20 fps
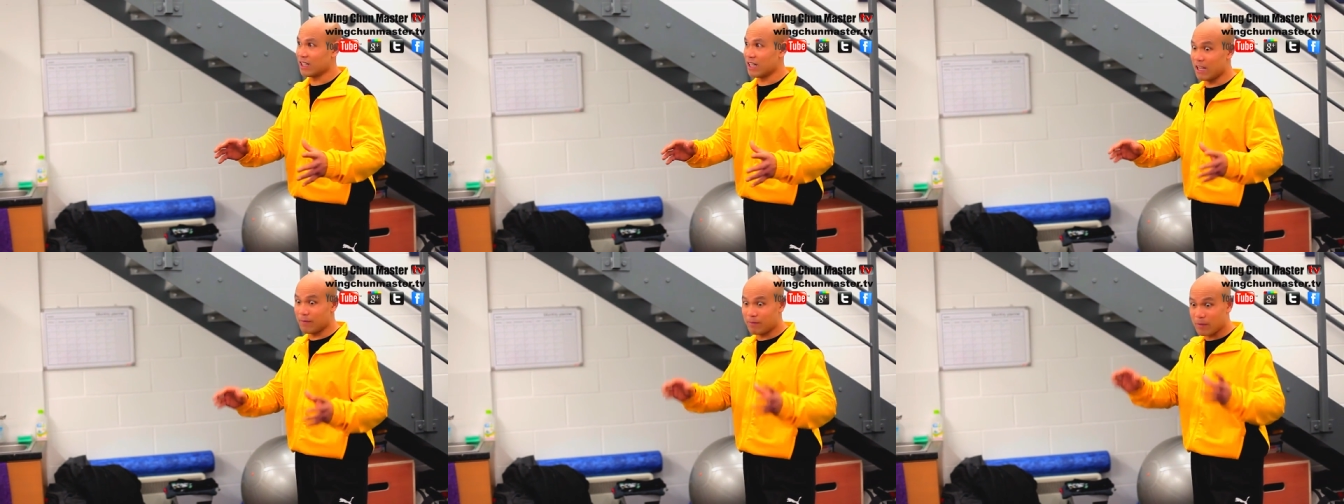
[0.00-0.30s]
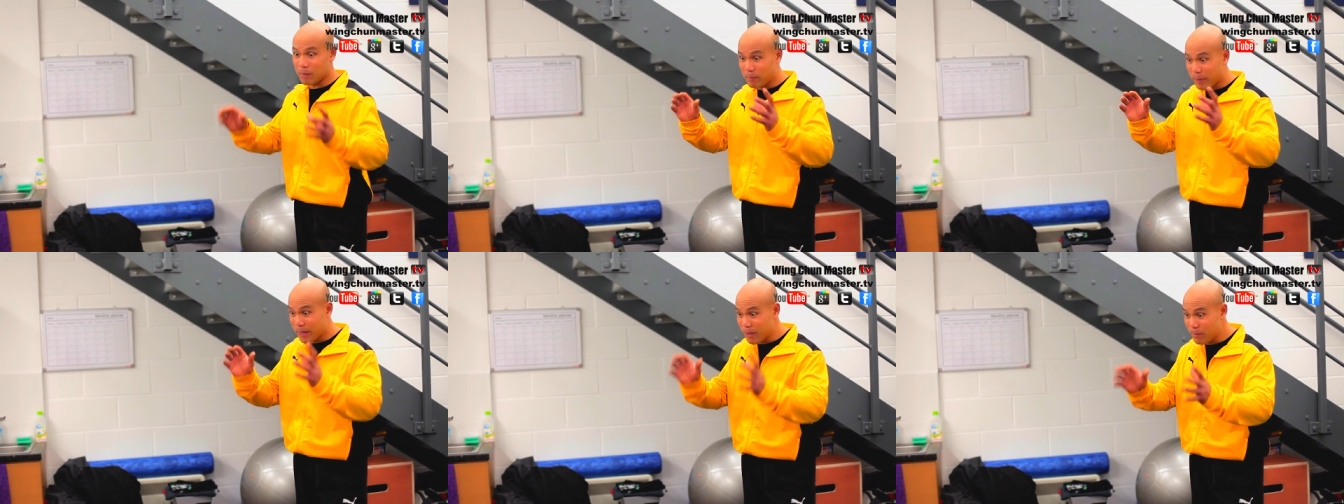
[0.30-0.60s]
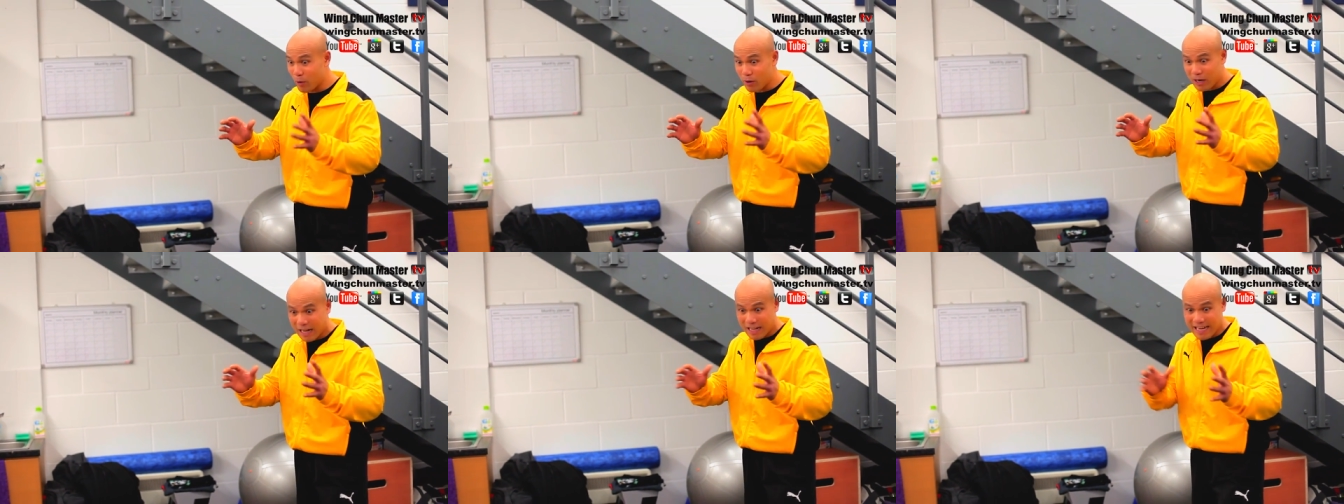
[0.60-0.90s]
If the
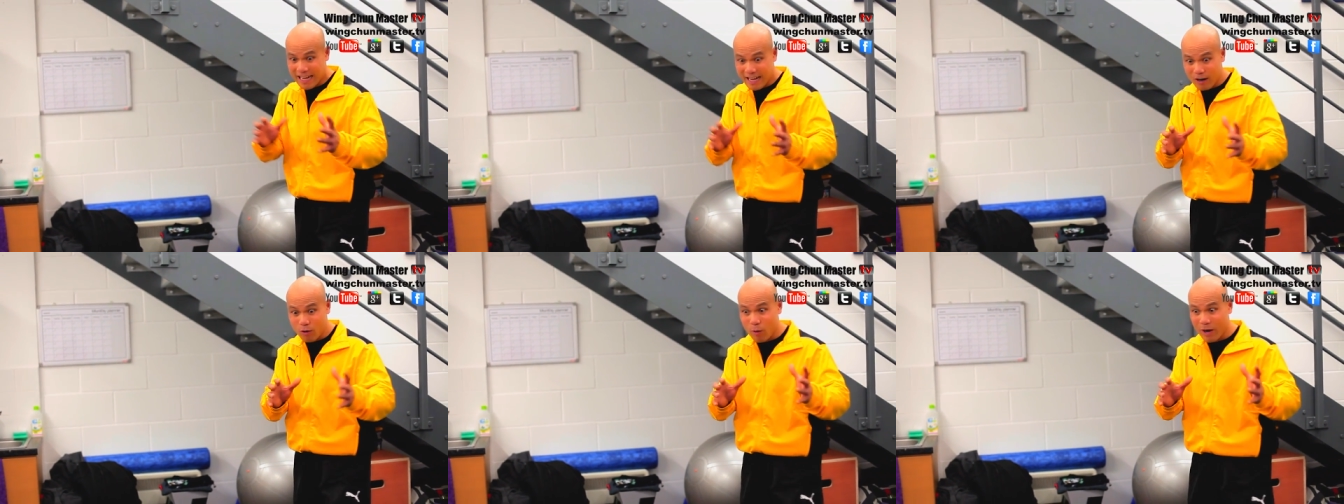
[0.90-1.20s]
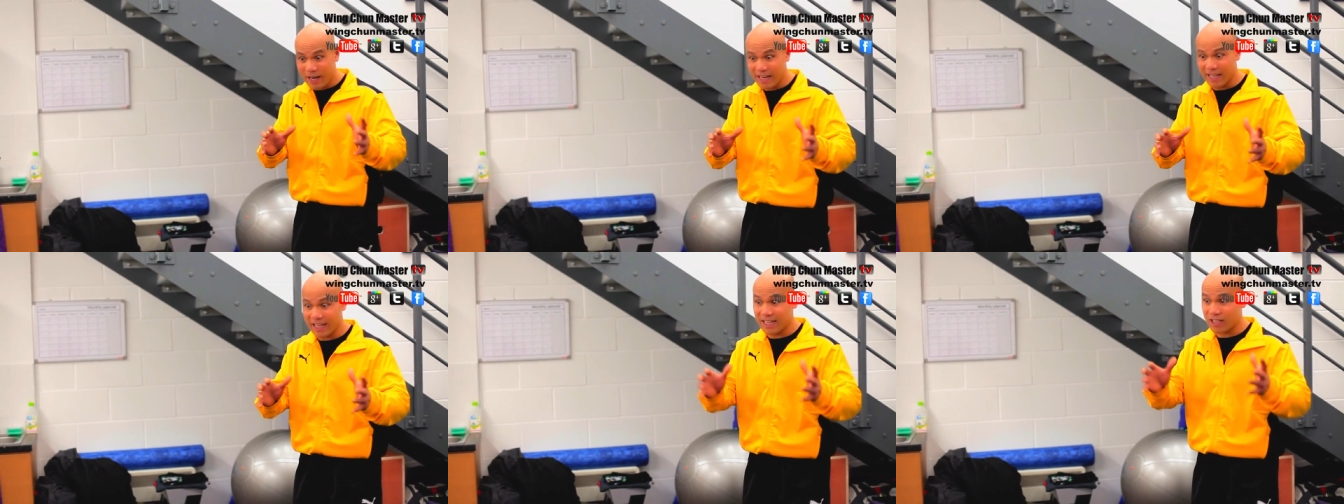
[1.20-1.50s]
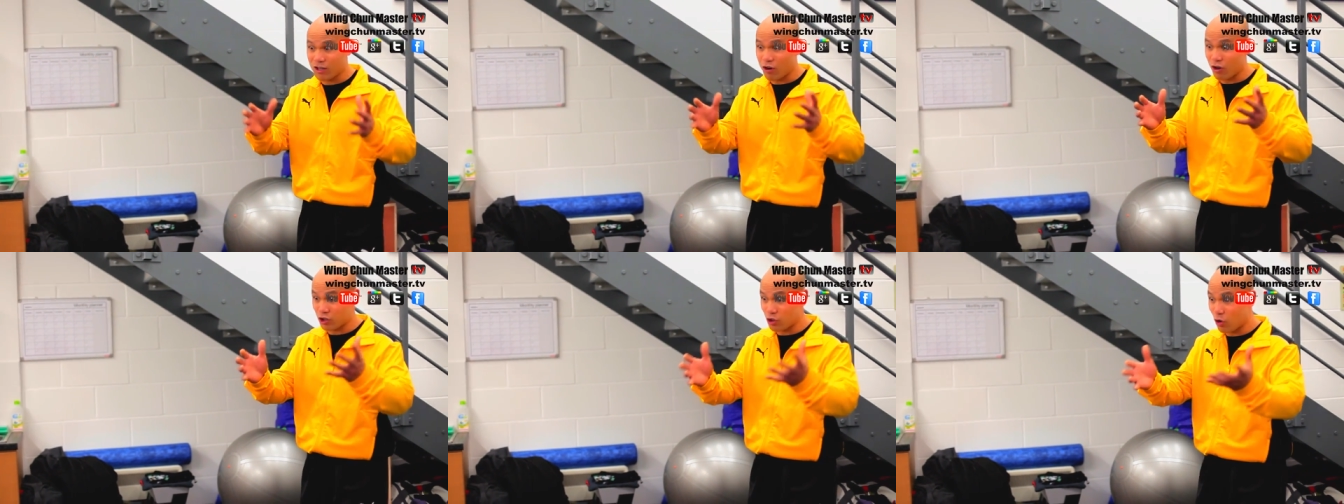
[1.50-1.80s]
people are there already,
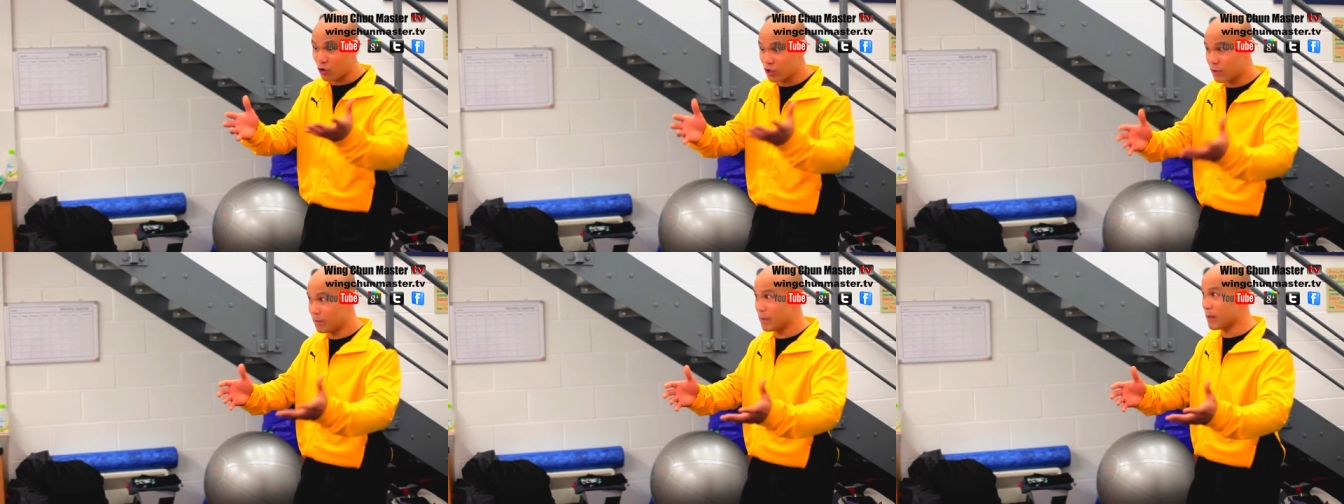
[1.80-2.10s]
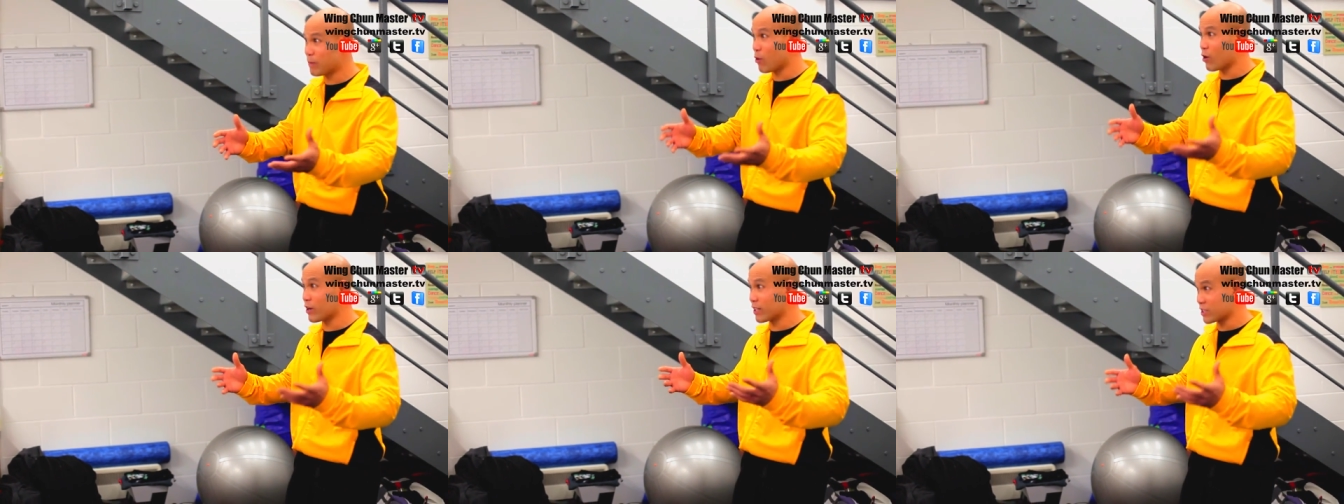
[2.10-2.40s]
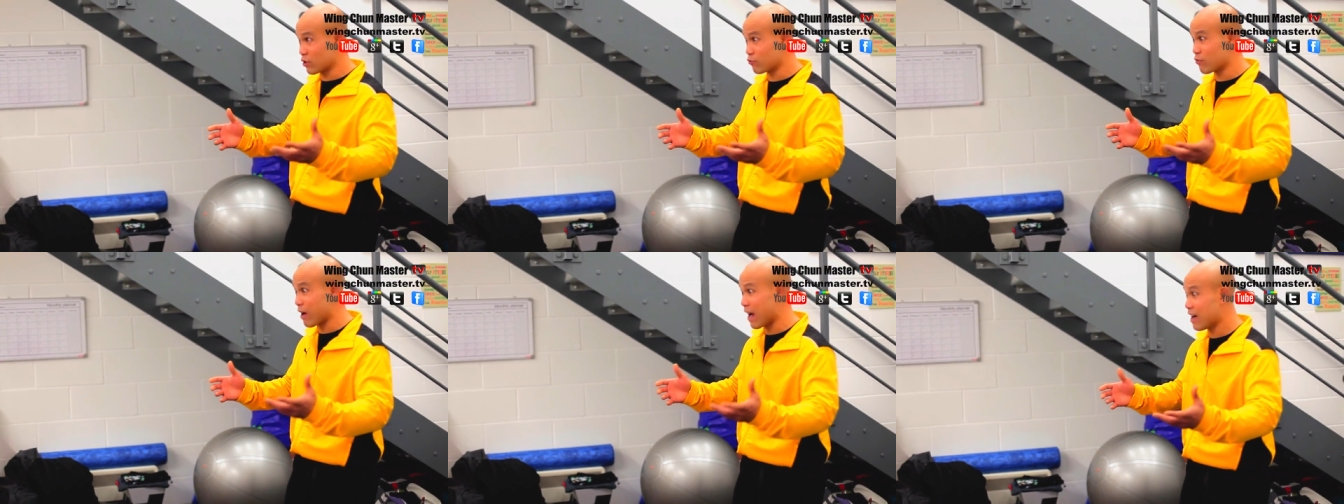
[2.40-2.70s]
it got dodgy people and
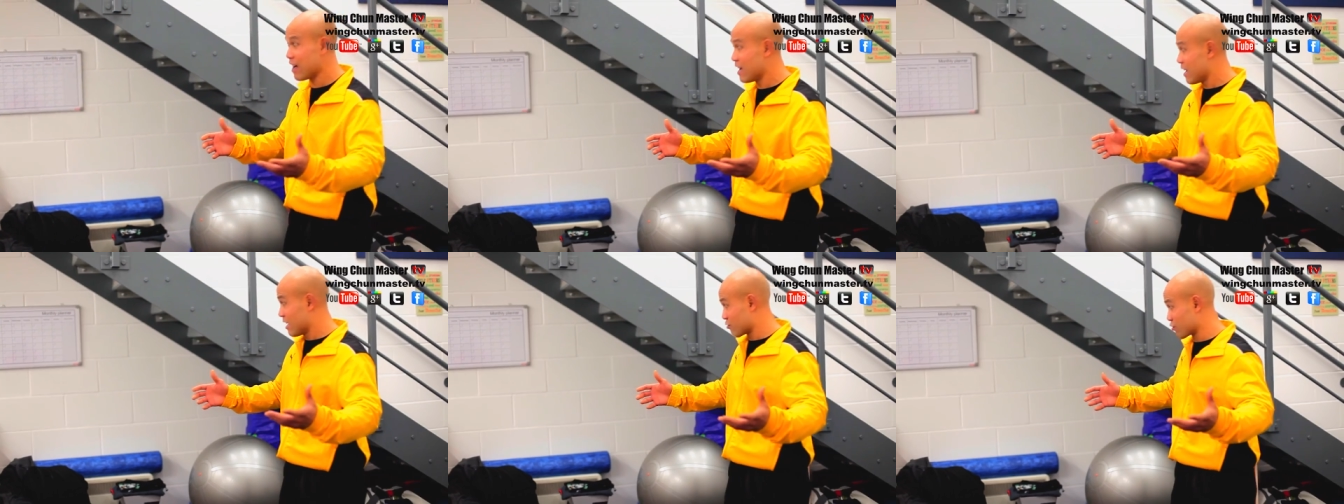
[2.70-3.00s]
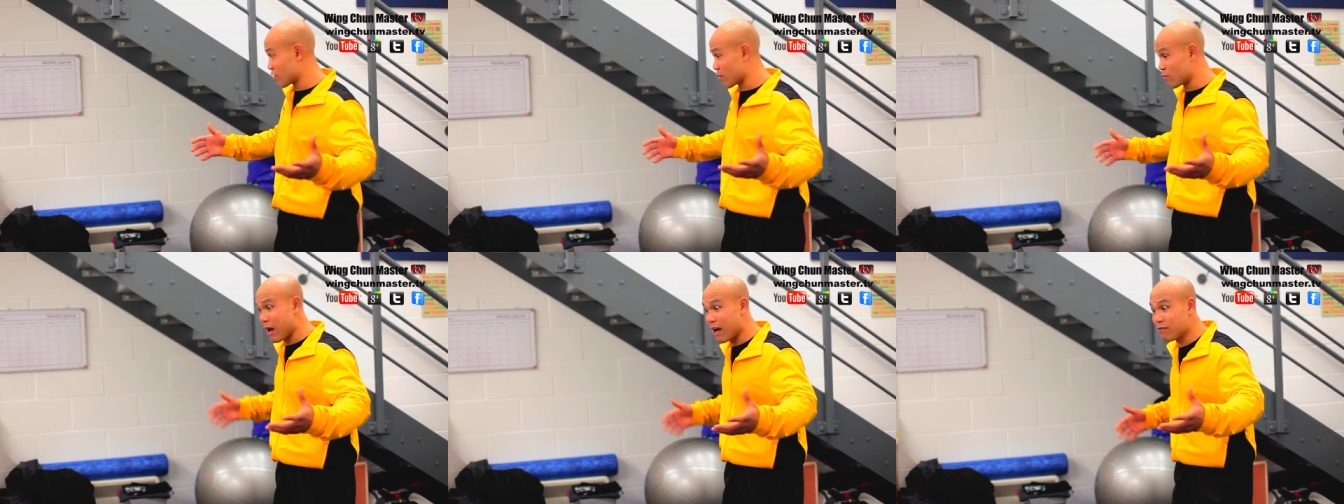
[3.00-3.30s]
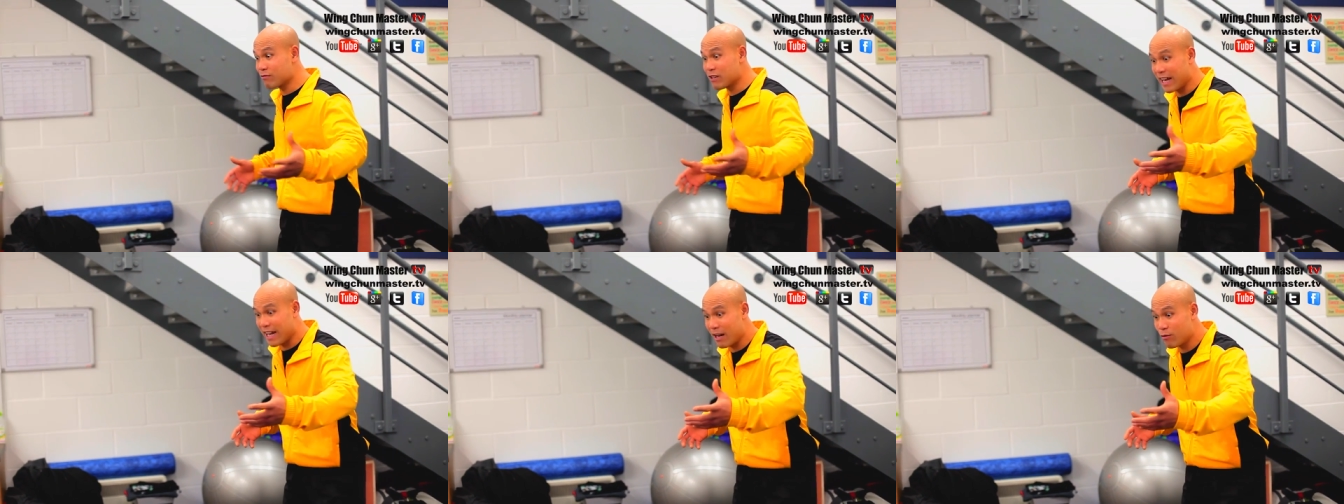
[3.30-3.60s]

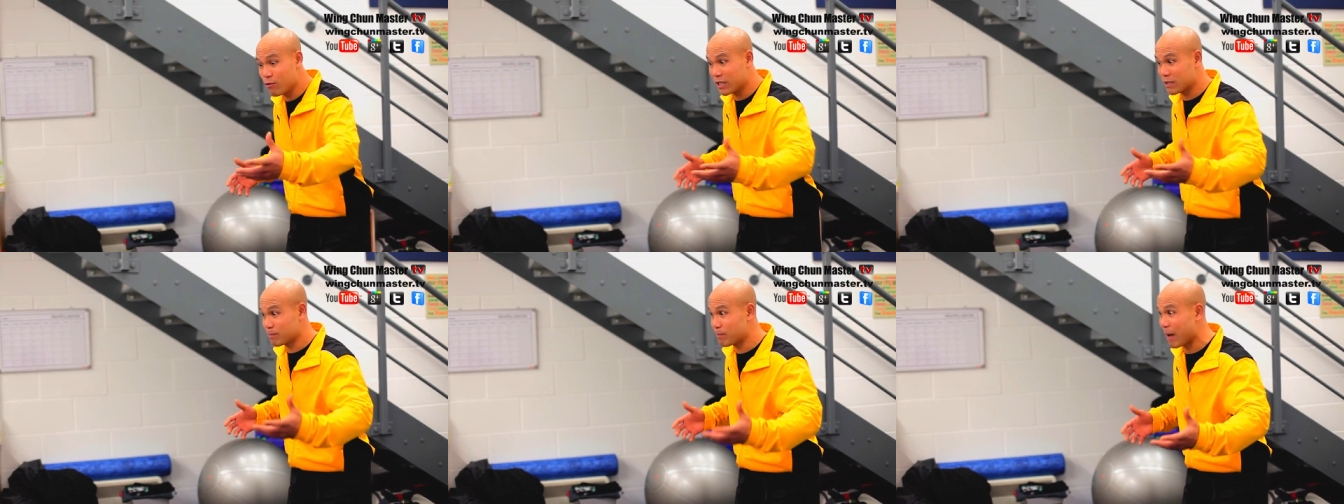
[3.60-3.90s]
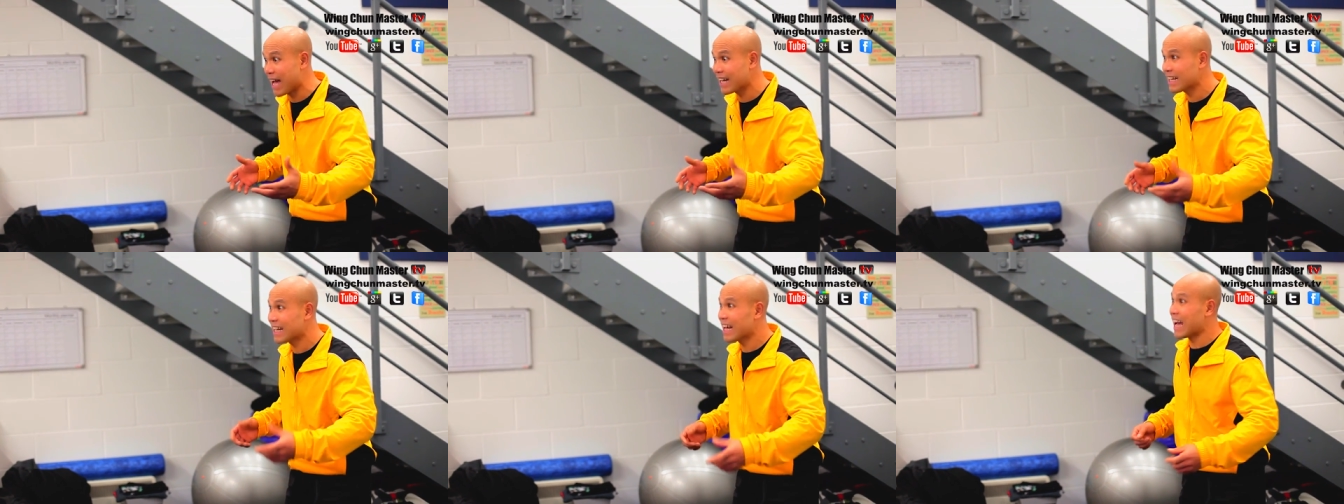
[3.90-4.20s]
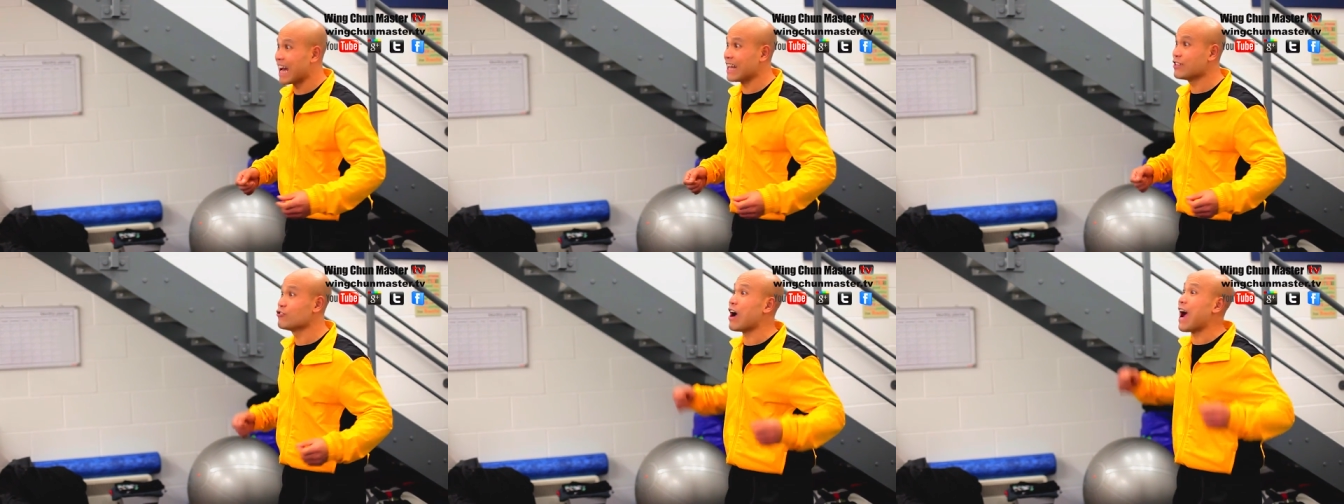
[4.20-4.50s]
surround the area is bad, and you